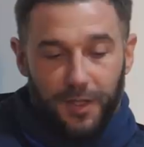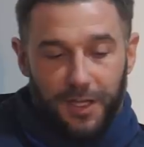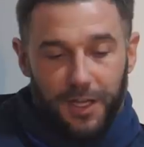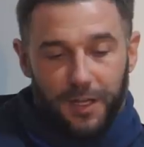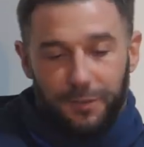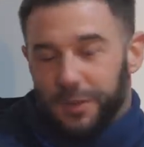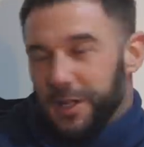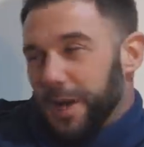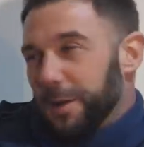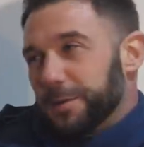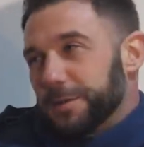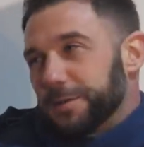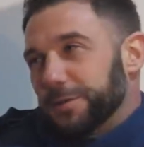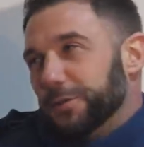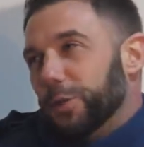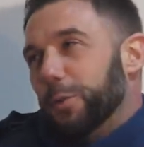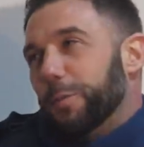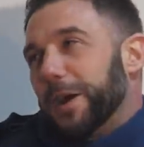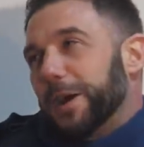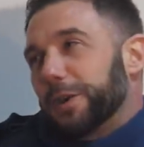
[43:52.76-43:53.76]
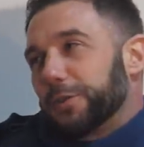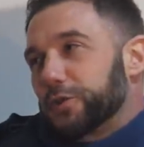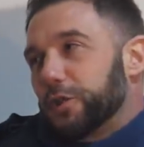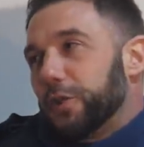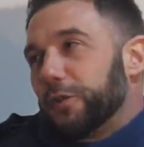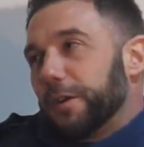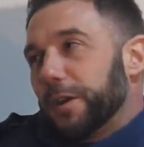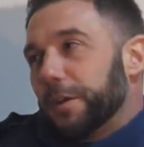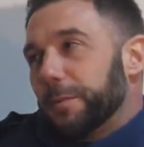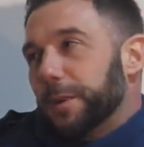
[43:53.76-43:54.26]
and I was I was no miles
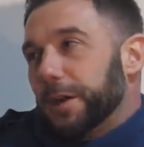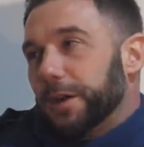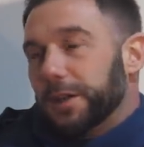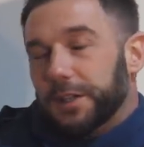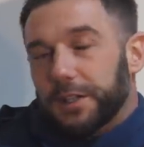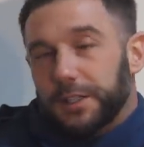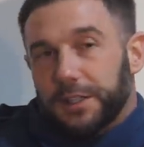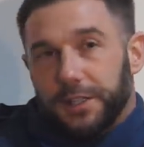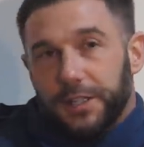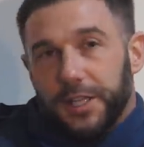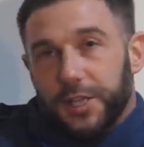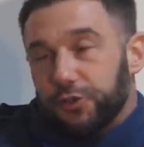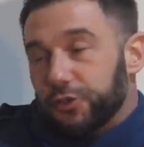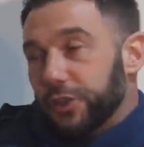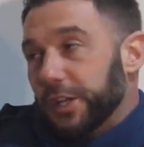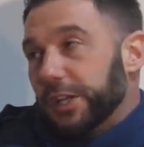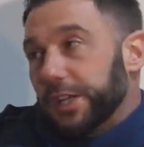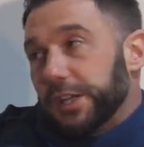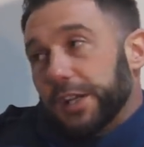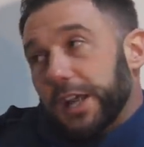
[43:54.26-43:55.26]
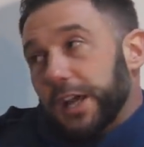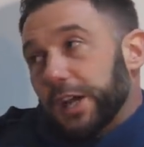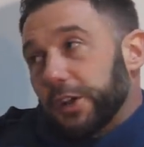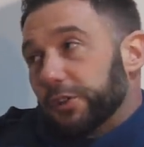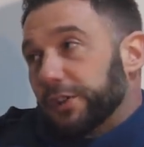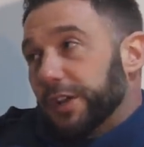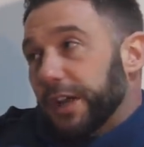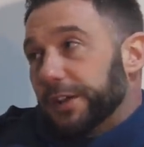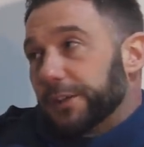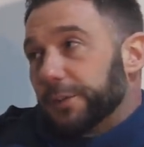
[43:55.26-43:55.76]
off it, but in training that I
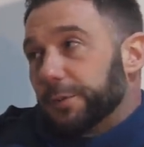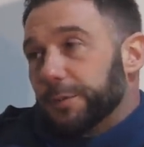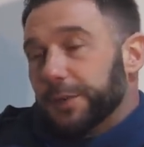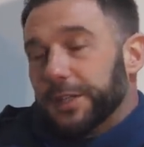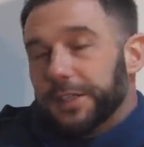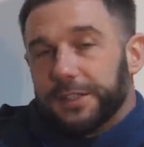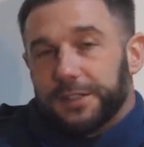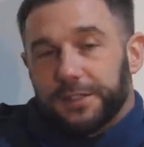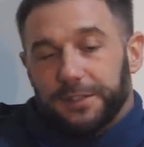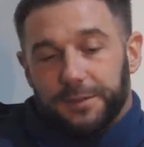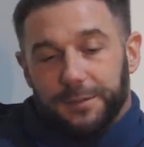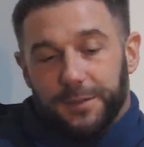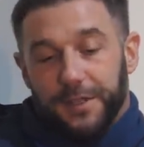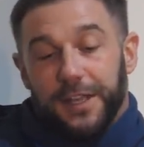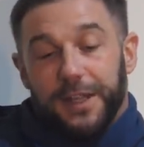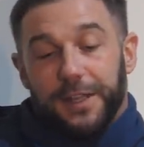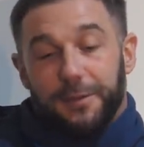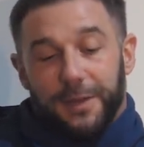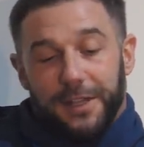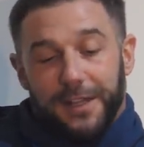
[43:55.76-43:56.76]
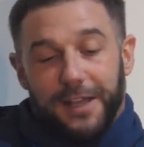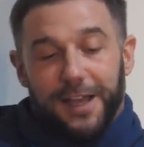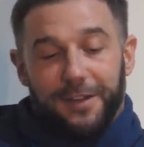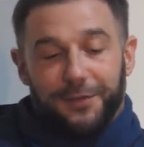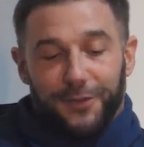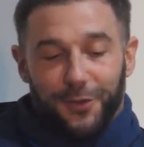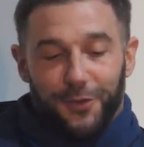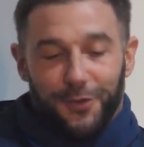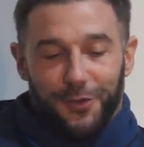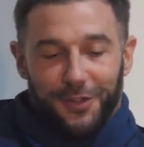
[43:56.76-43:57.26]
could handle my own. Anyway, in the
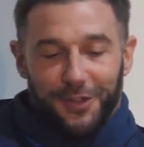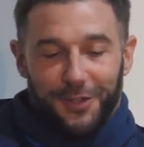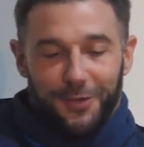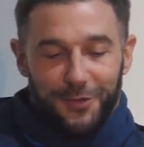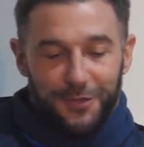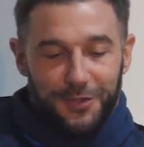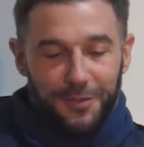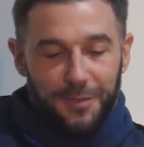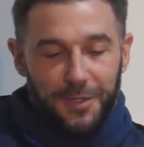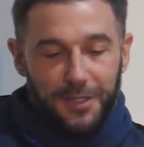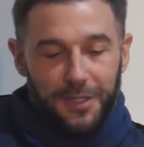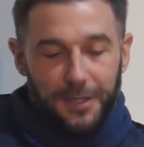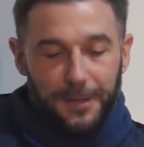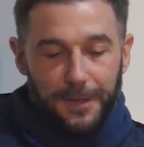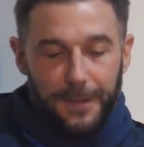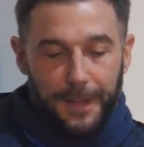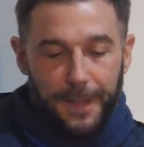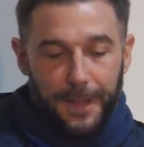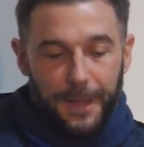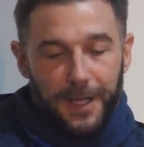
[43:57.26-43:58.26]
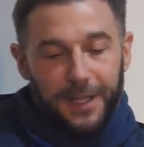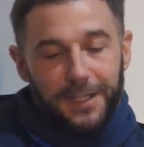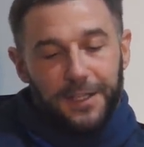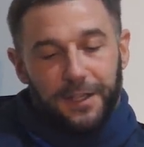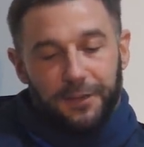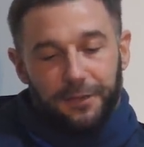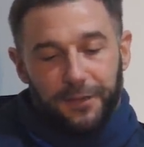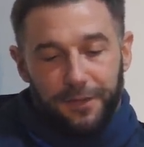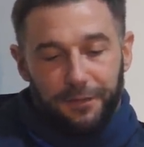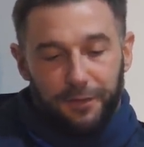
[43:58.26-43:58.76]
afternoon he goes to me, I
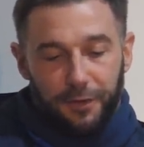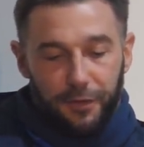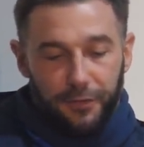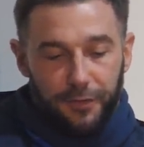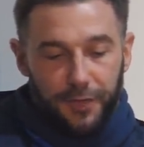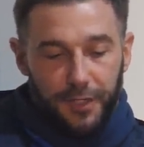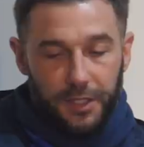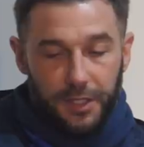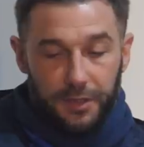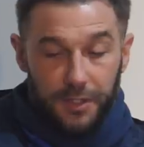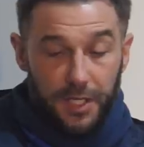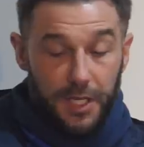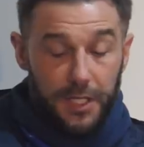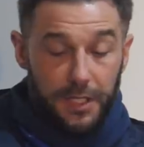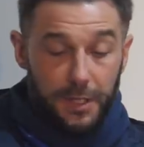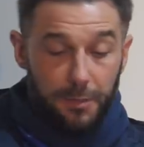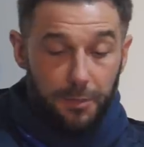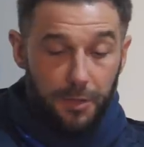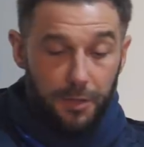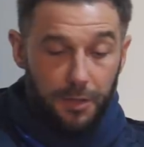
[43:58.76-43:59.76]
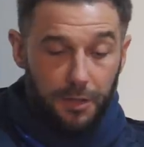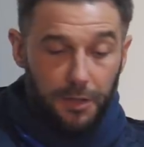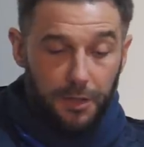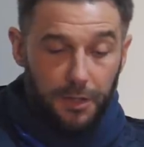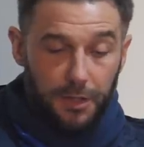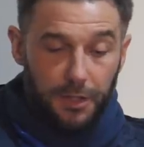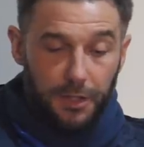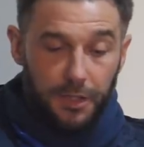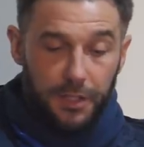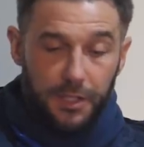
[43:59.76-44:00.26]
need a favour off you, and I was like, I need ball.
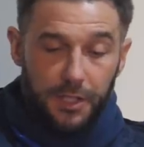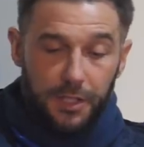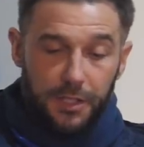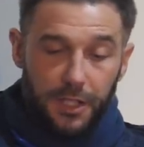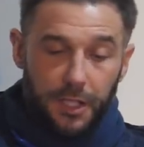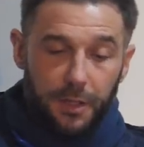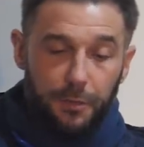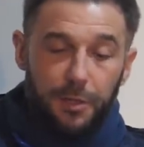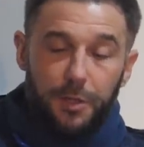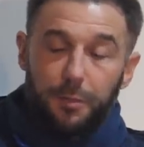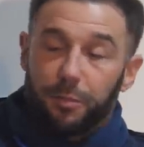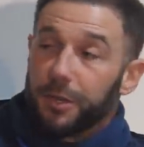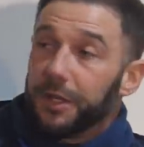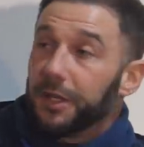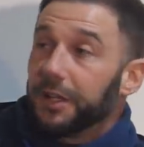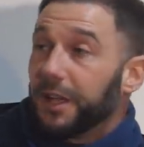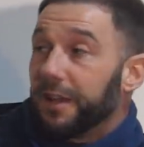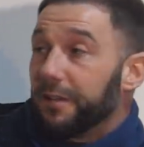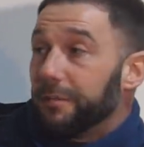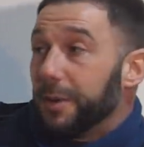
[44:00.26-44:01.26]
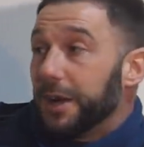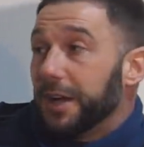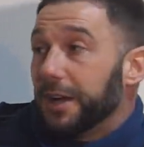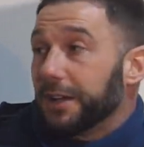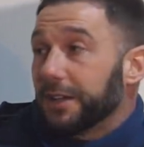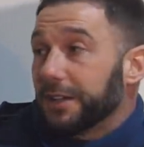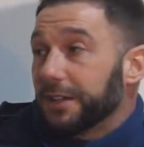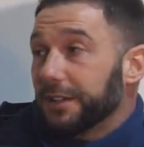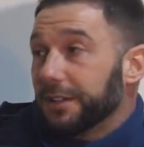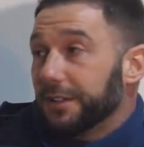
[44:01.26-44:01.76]
He says, uh, Will you play left
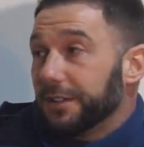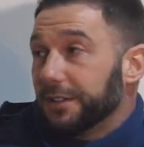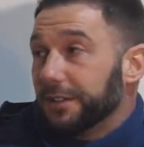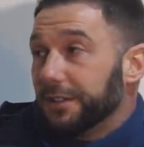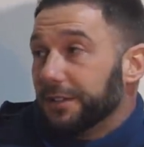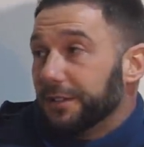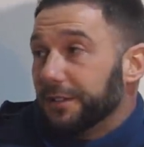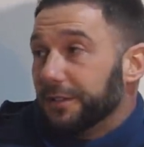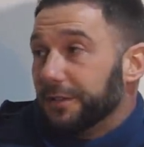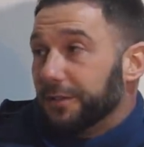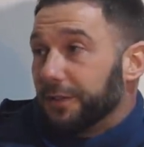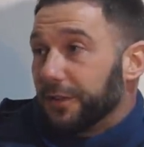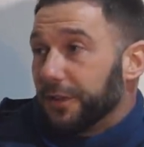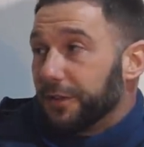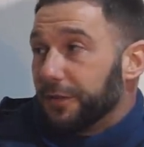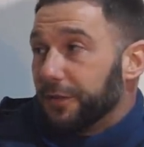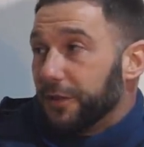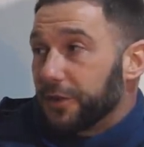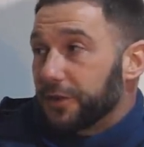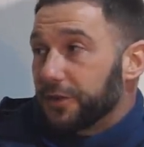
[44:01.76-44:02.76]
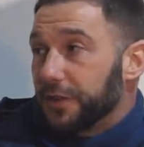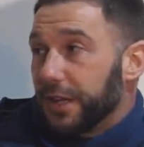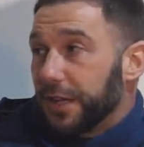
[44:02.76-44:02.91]
back for the first